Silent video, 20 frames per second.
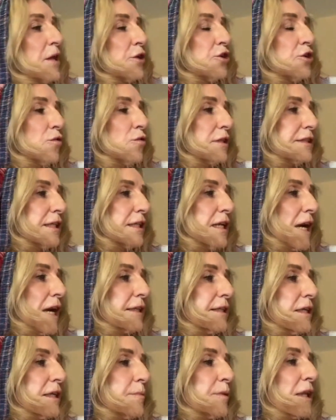
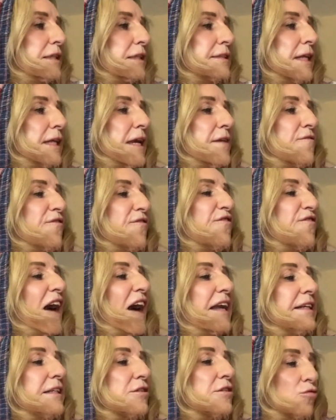USAID plays a
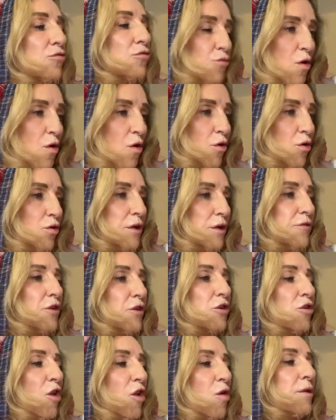vital role in
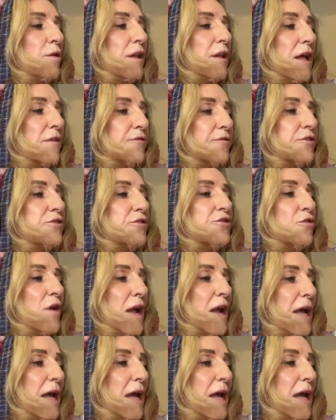the global effort to